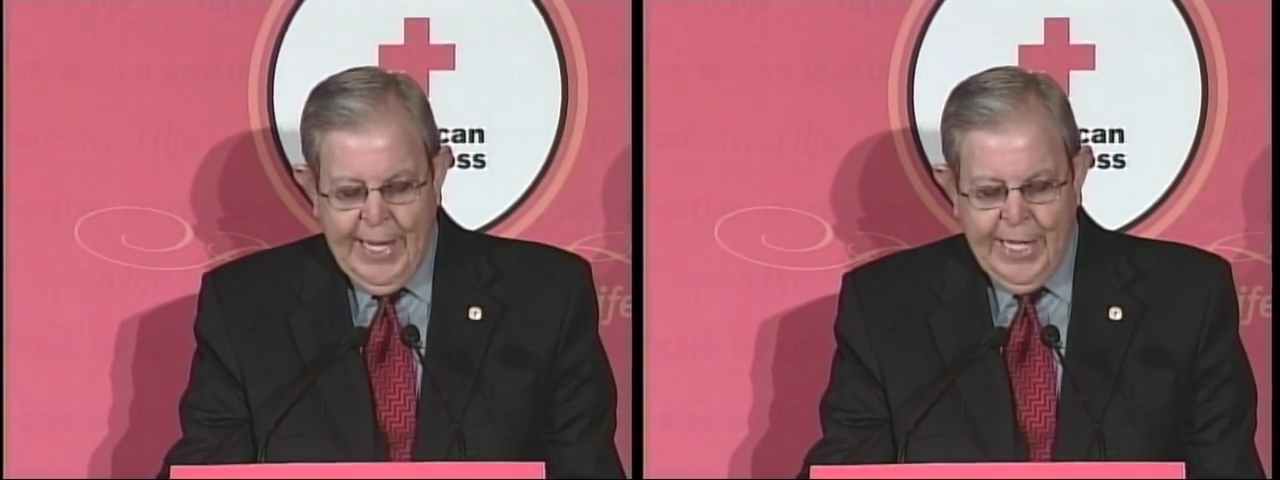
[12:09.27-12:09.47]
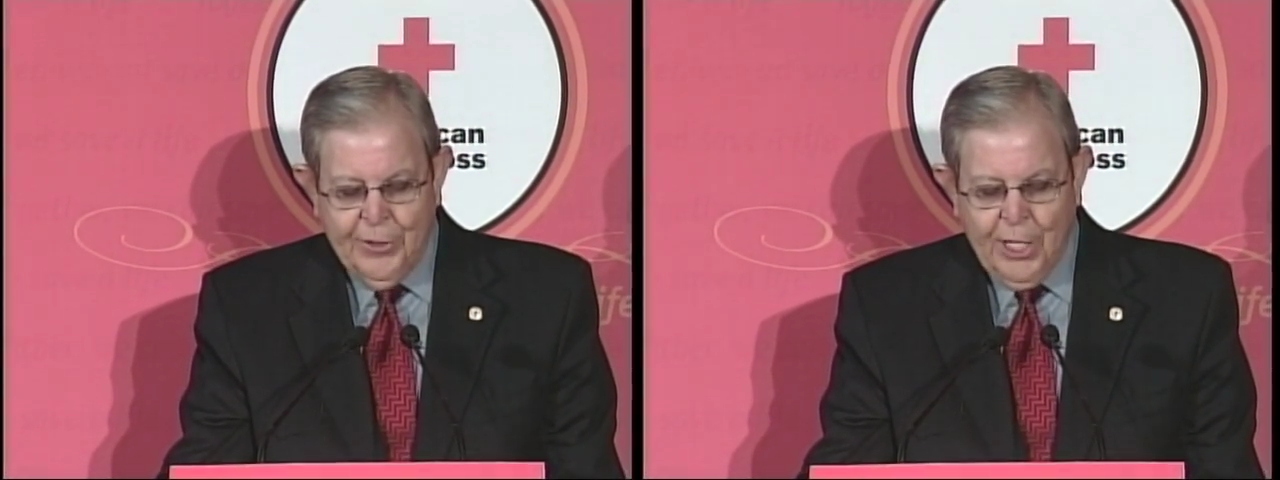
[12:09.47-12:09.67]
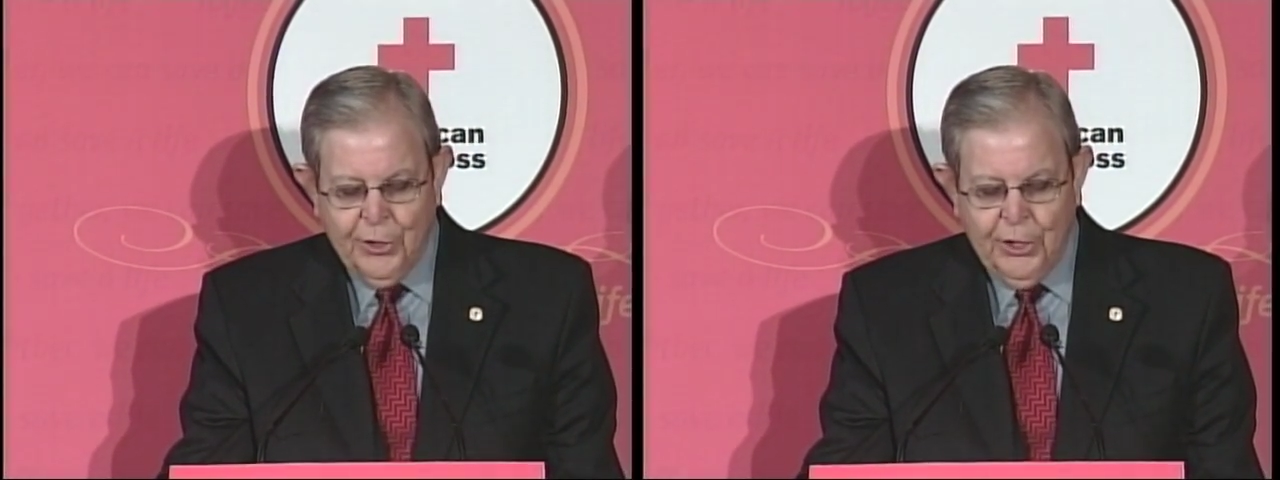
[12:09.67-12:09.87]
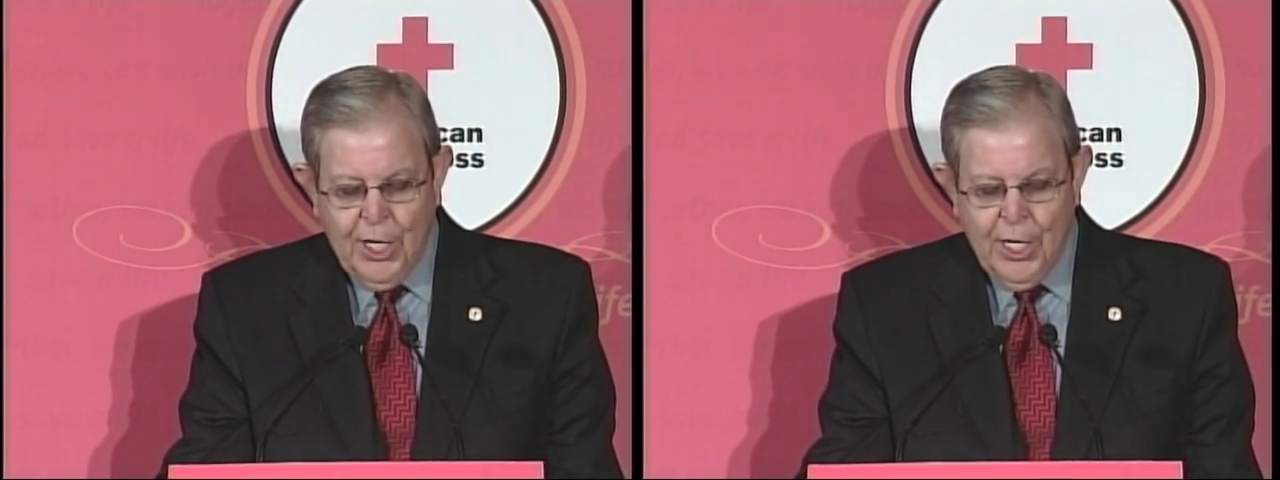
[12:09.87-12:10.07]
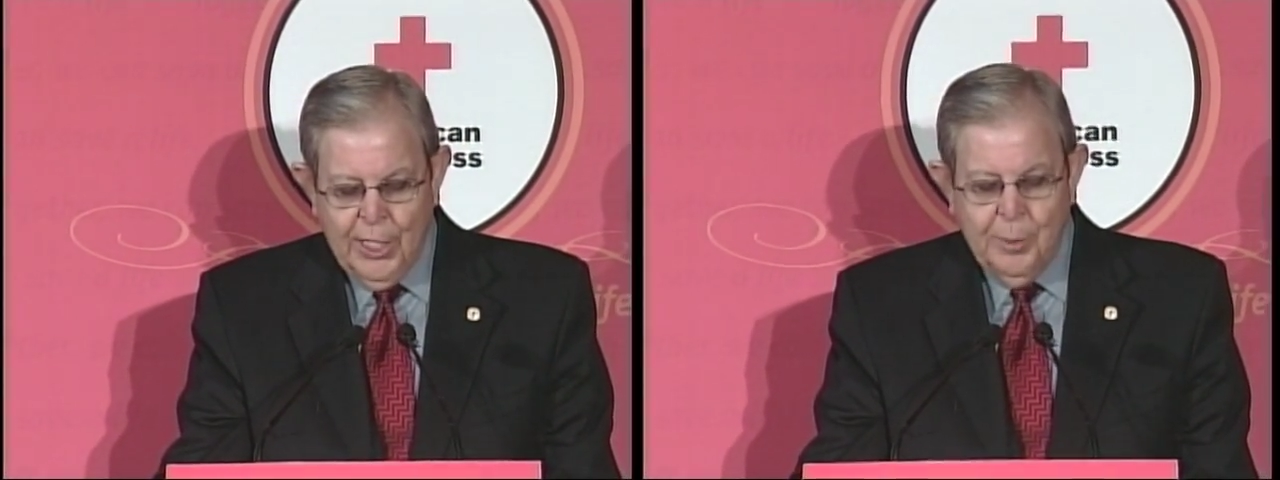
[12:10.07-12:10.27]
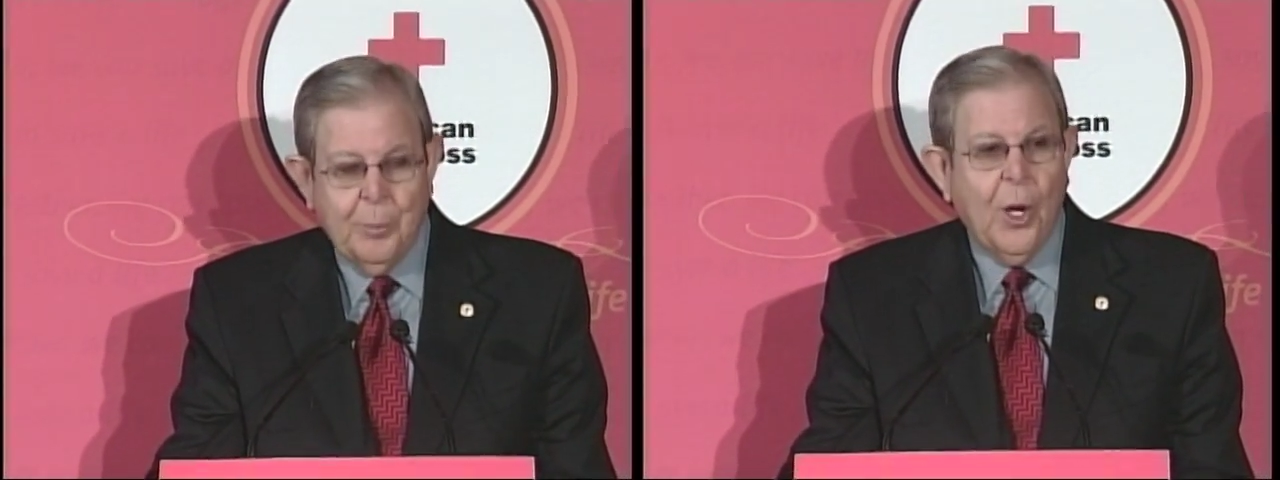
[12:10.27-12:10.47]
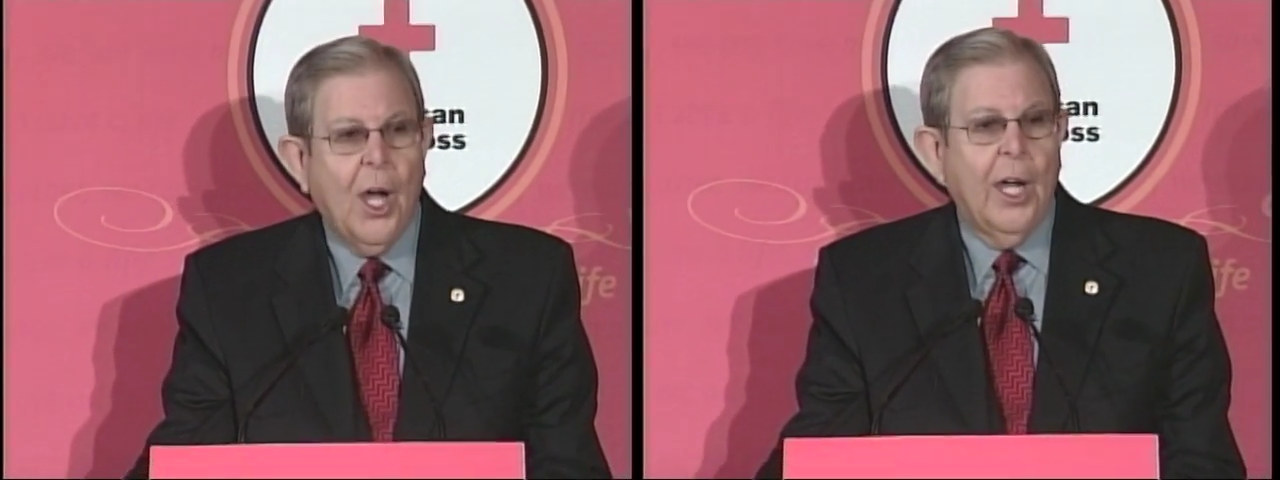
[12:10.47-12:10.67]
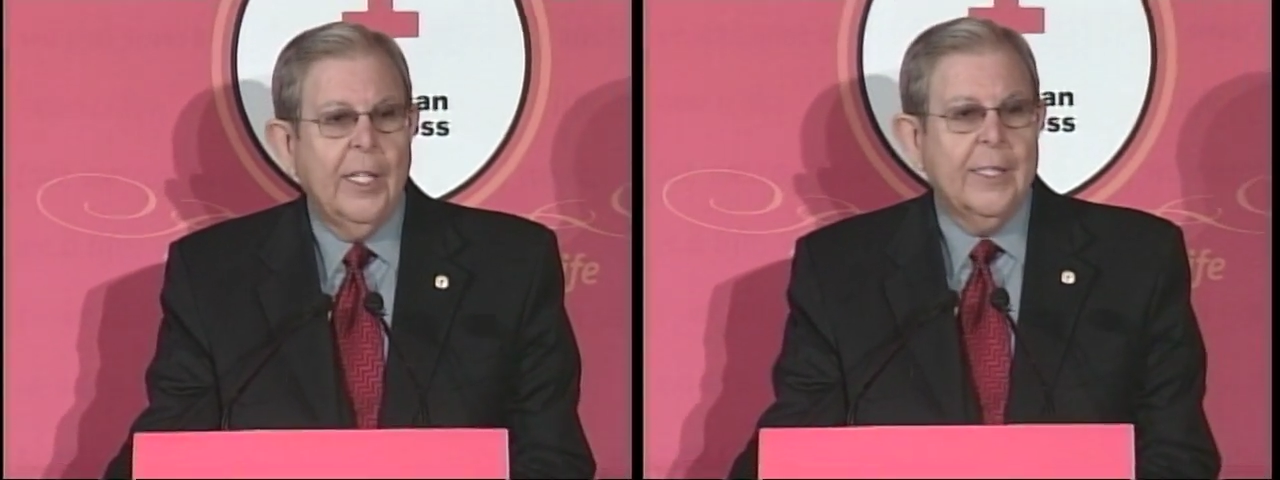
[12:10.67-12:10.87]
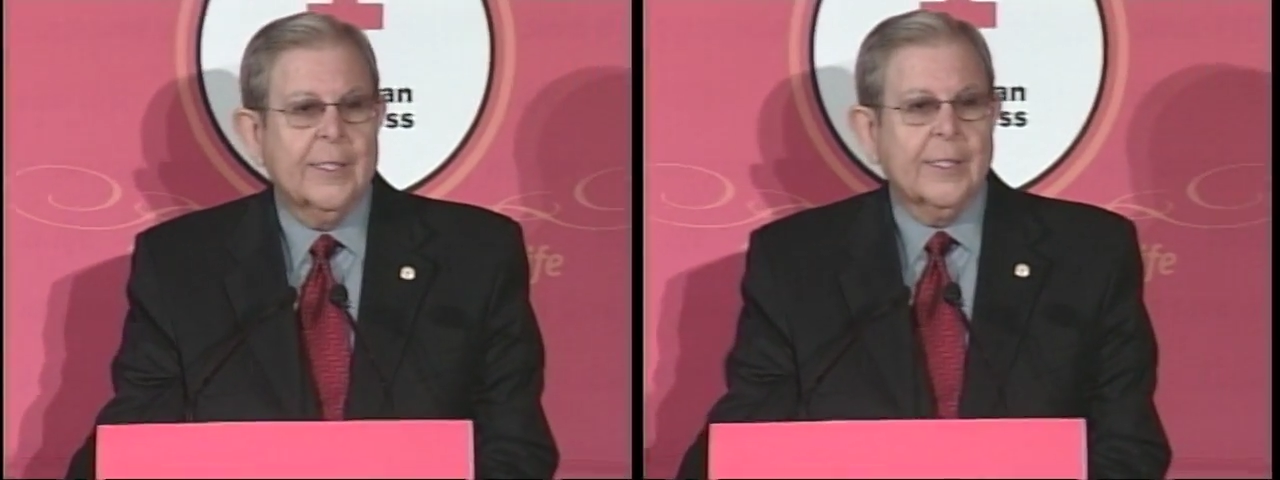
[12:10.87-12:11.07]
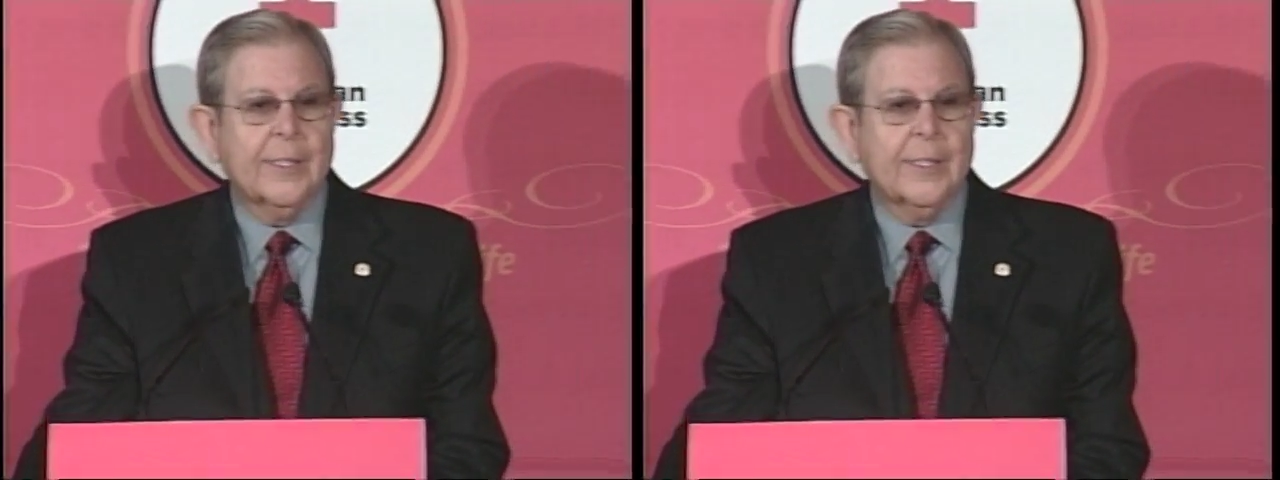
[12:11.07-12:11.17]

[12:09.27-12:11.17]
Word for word: And Dr. Don Braun,